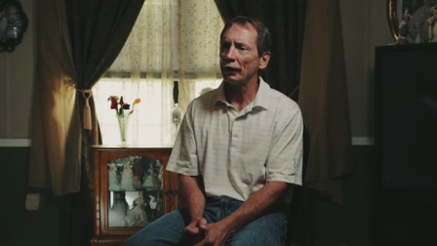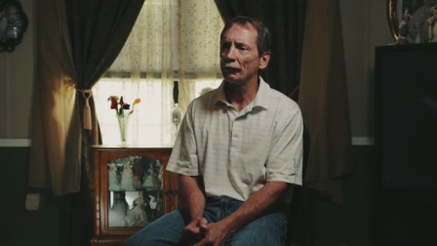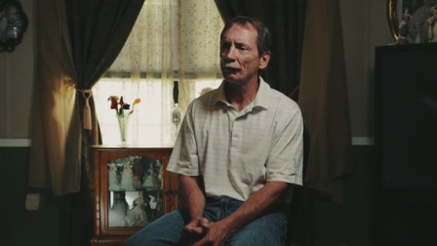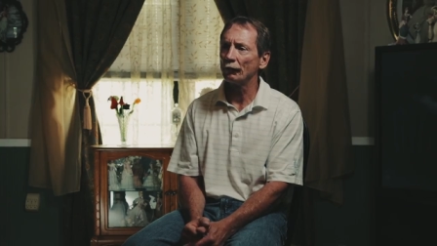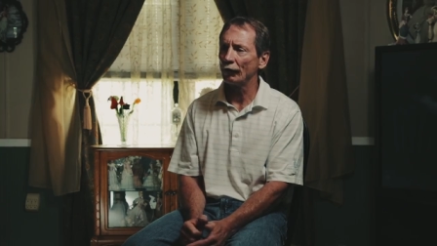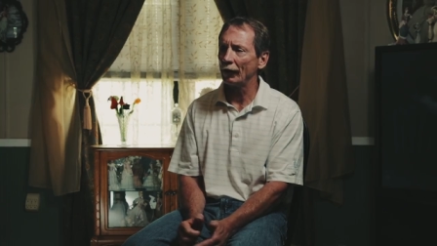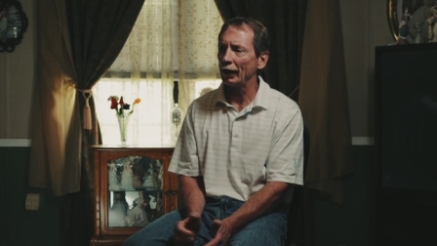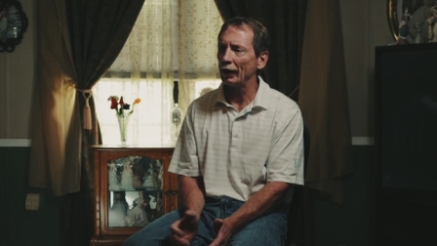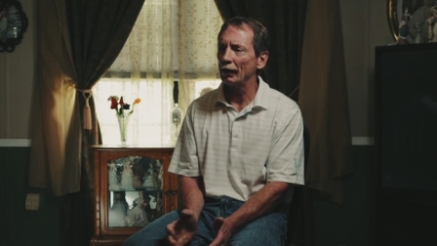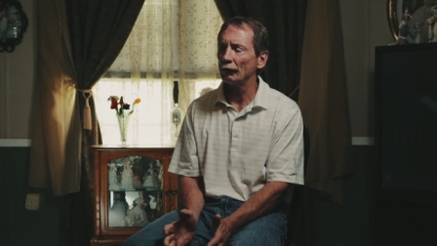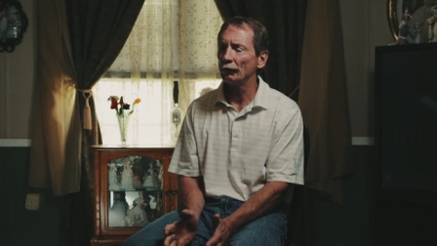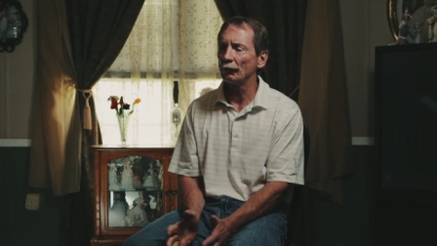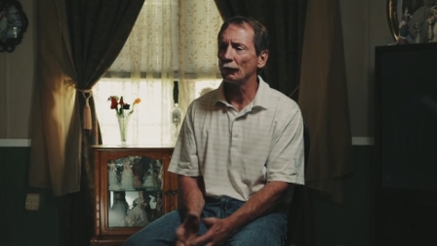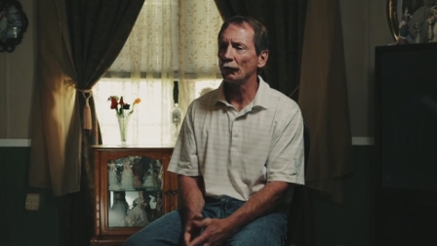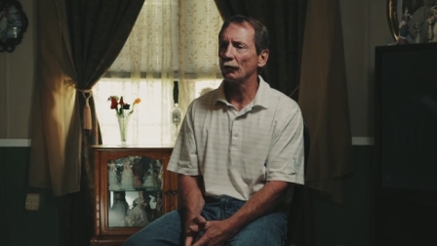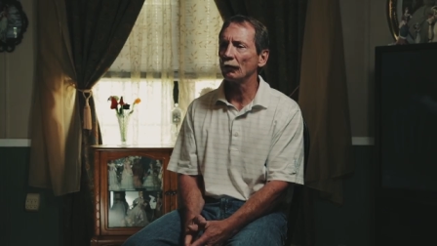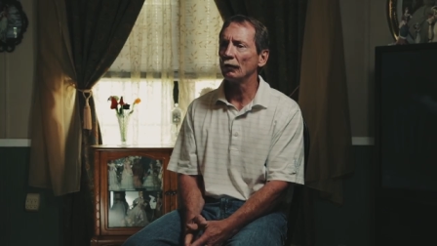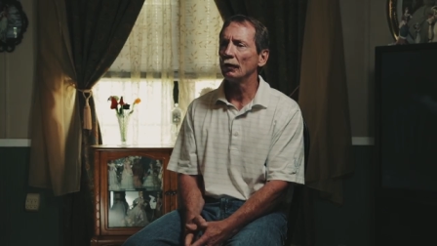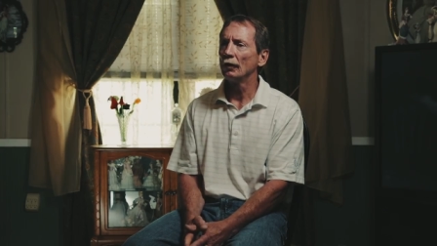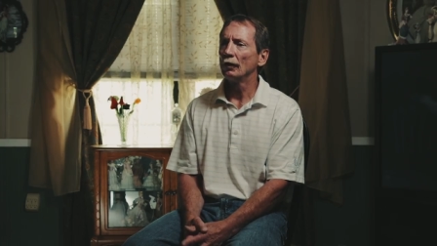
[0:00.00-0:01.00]
I'd fly
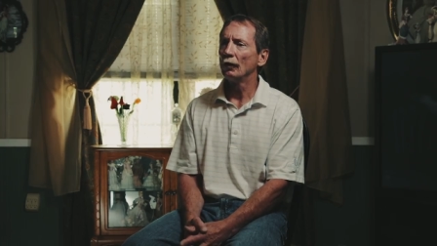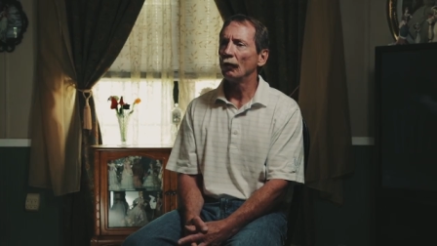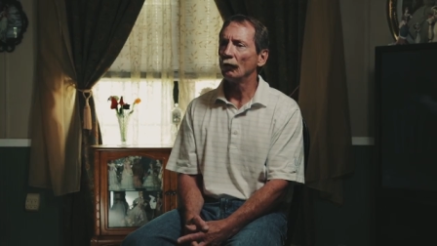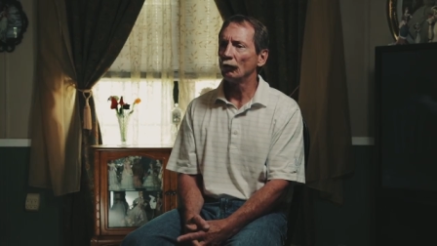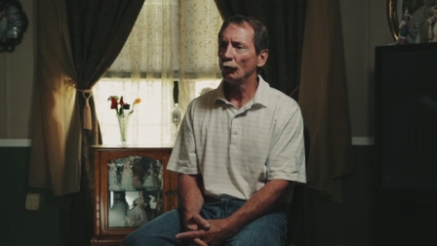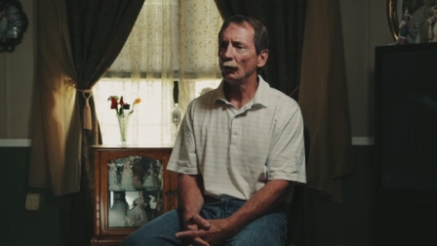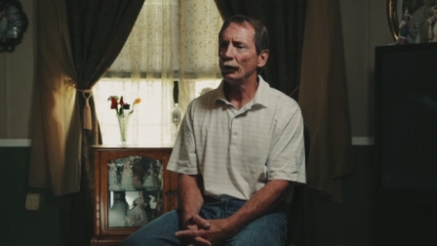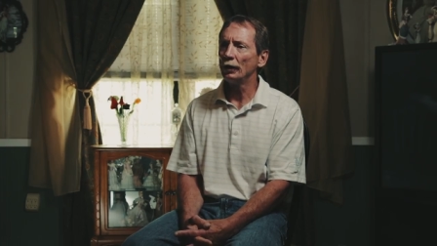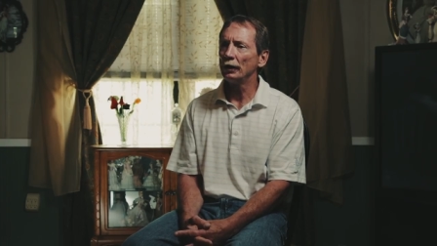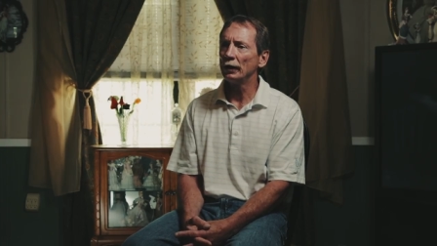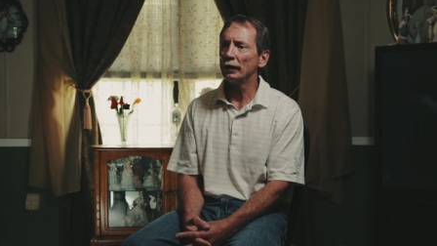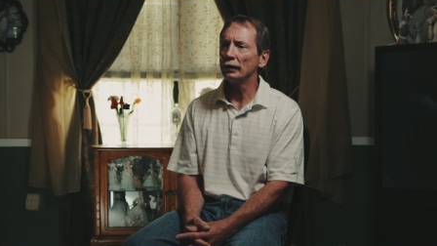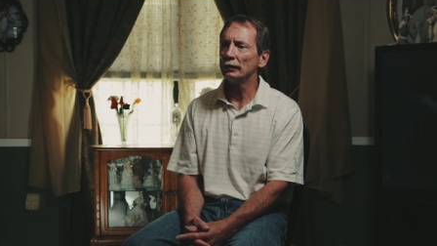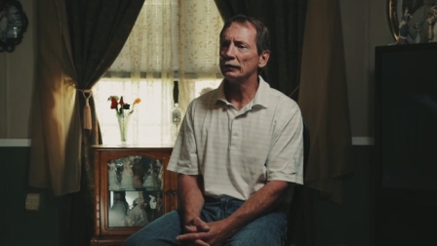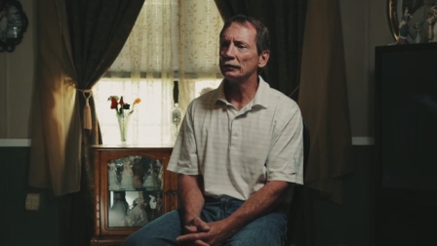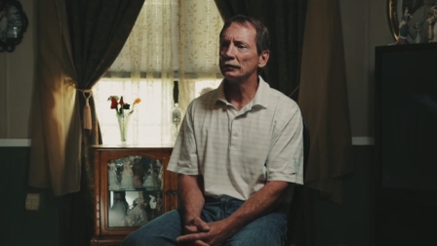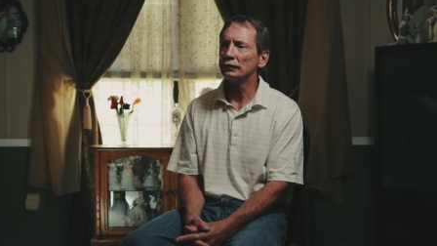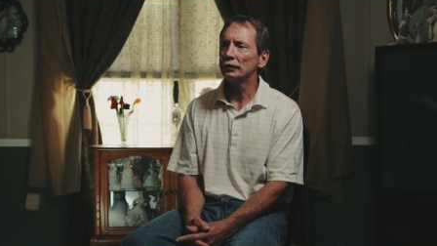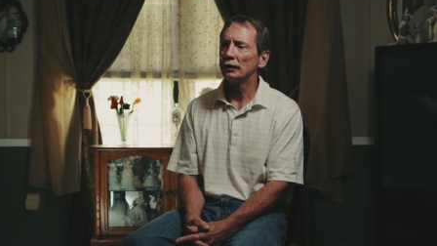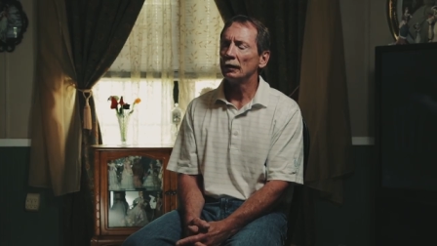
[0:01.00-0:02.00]
for on the
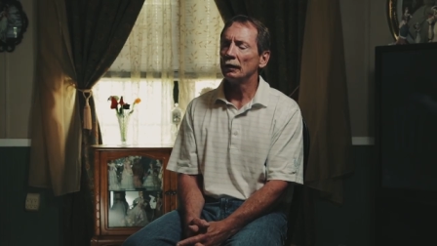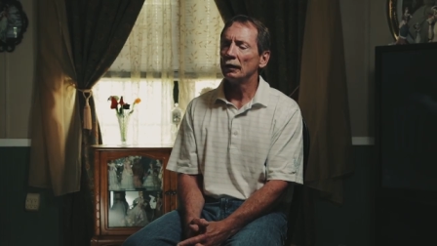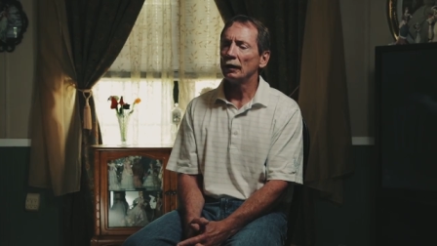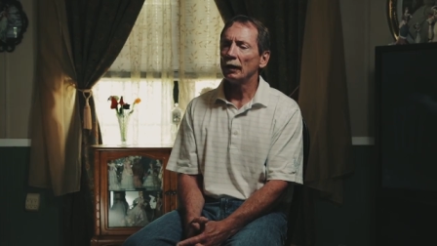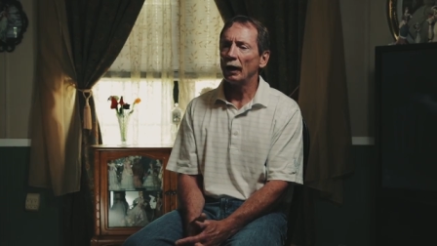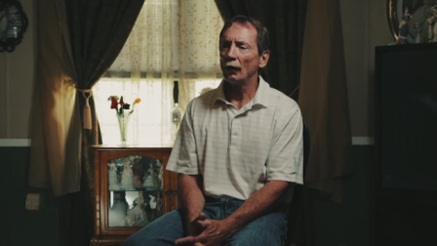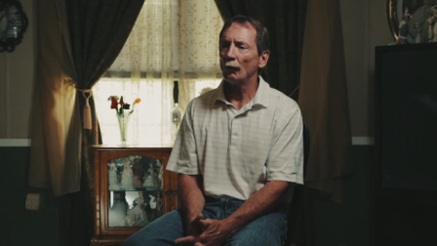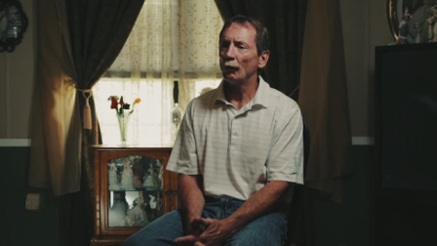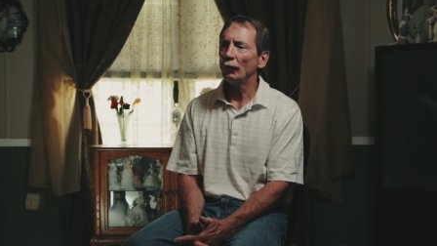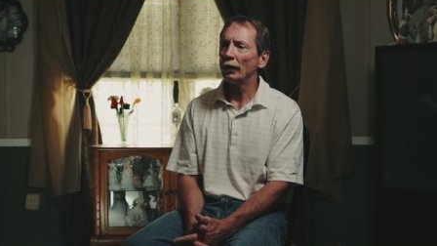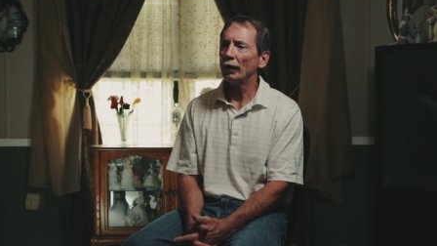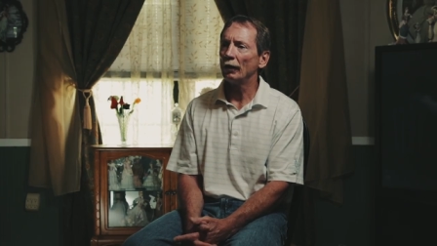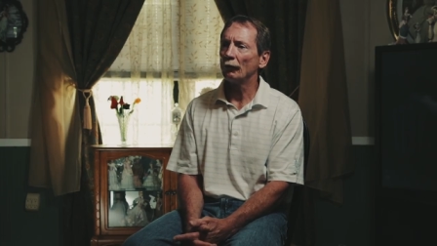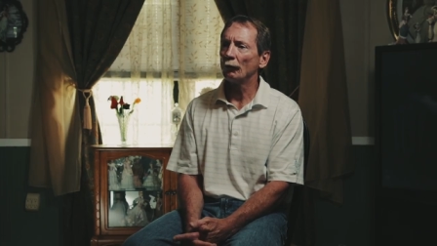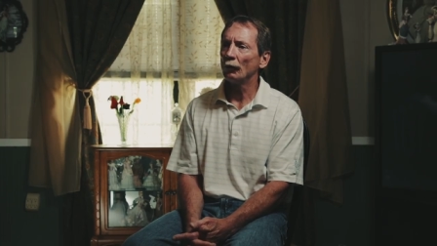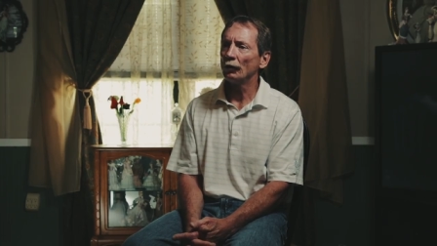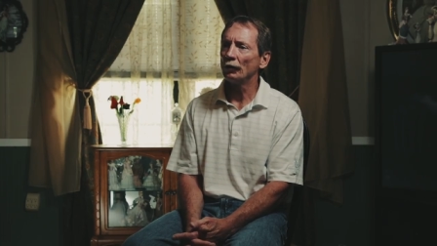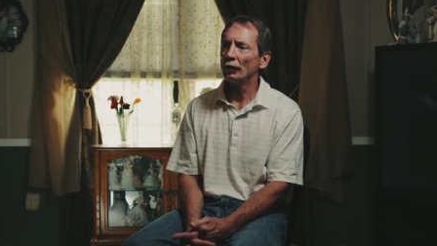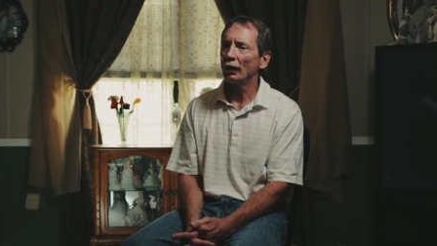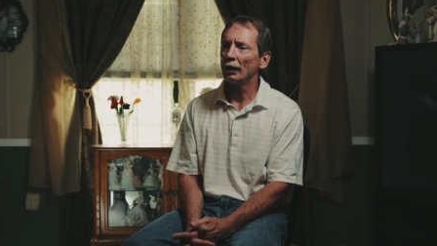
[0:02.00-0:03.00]
weekends, I went
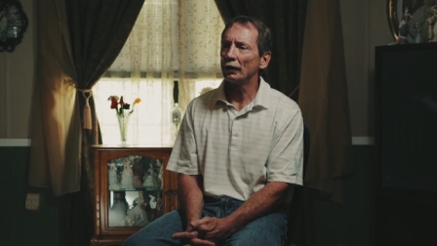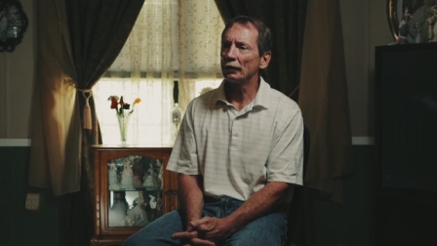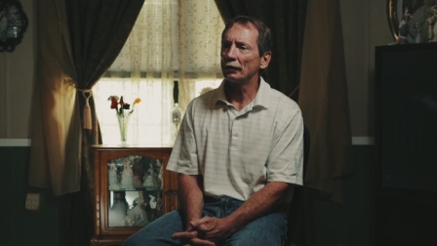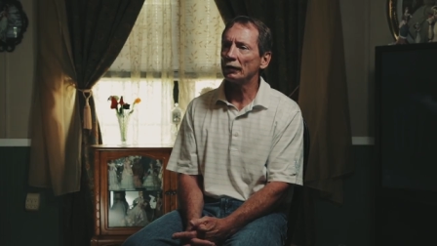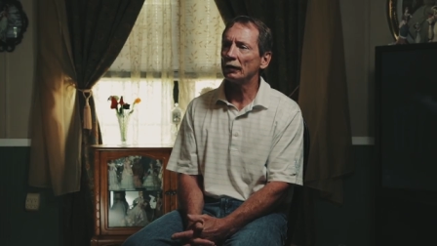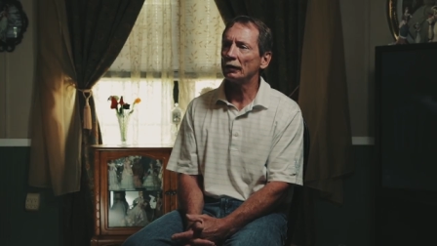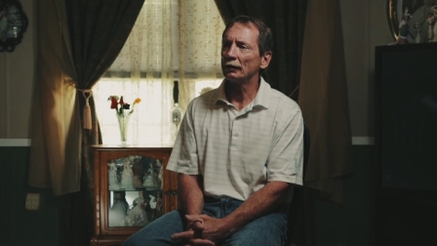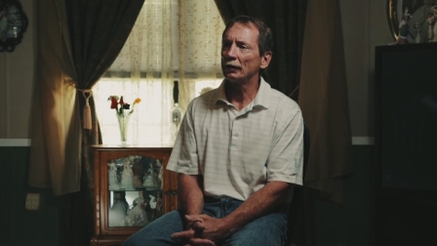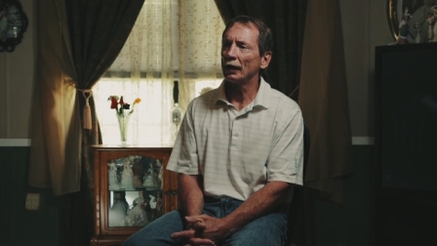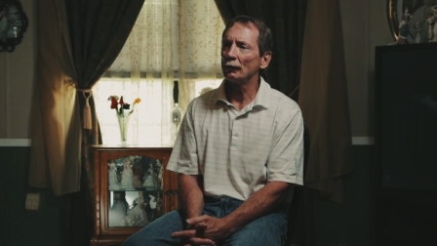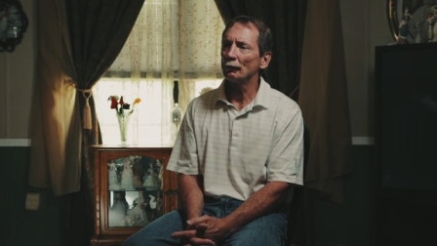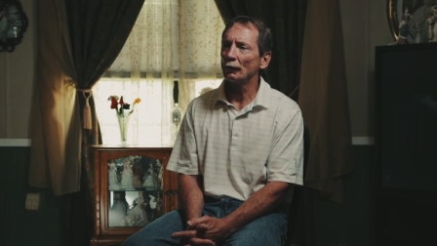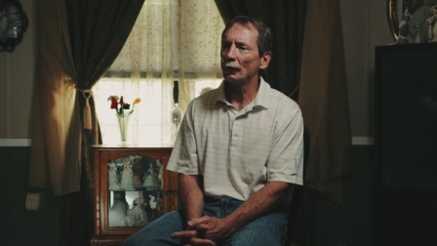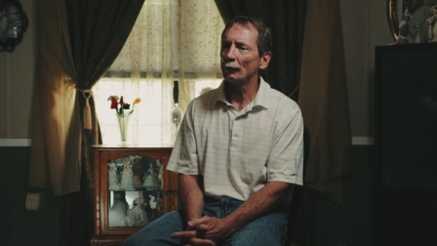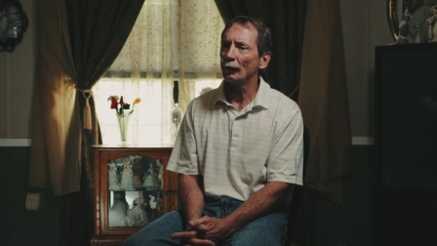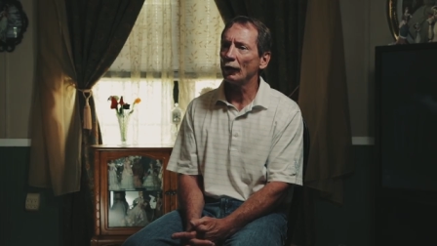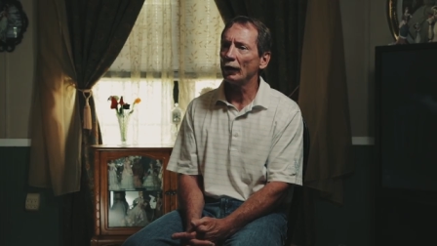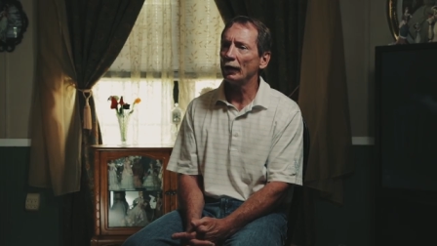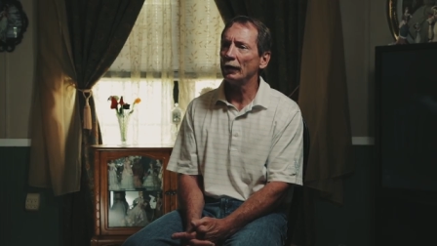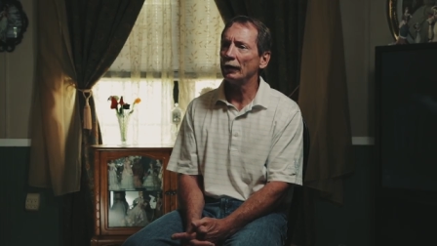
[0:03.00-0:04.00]
out one night and got my
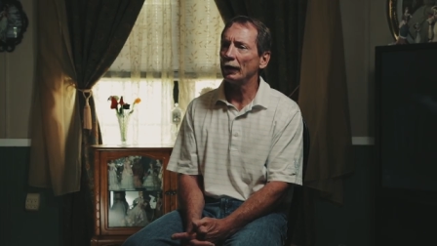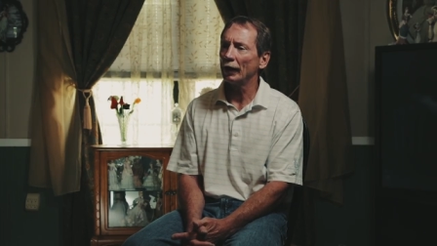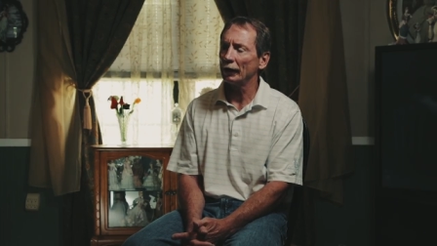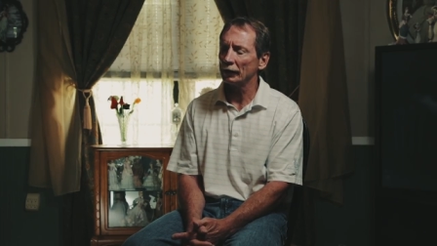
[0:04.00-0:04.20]
plane.